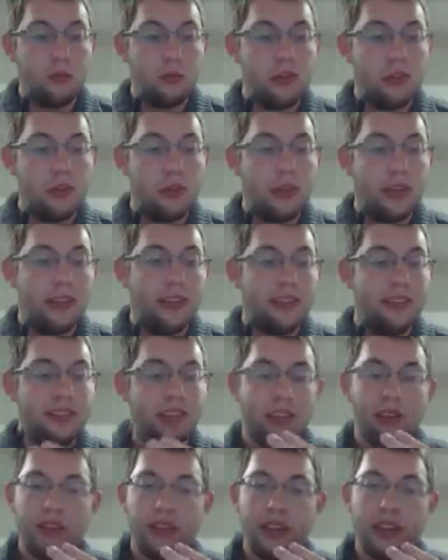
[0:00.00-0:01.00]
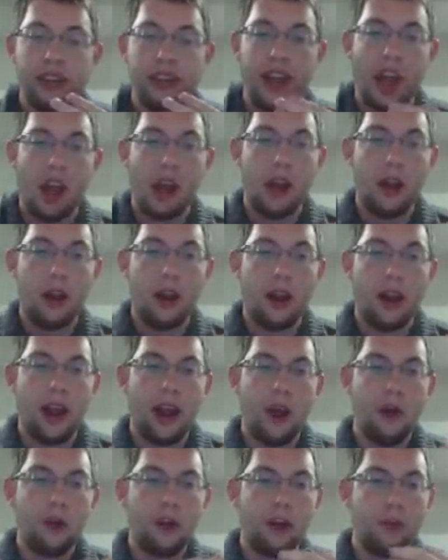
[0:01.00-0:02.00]
which we can still see the
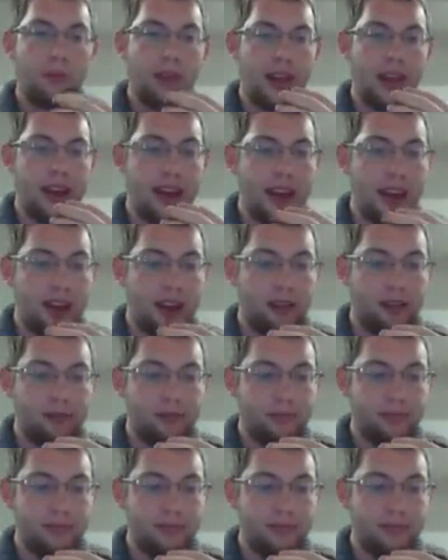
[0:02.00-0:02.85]
outcome today.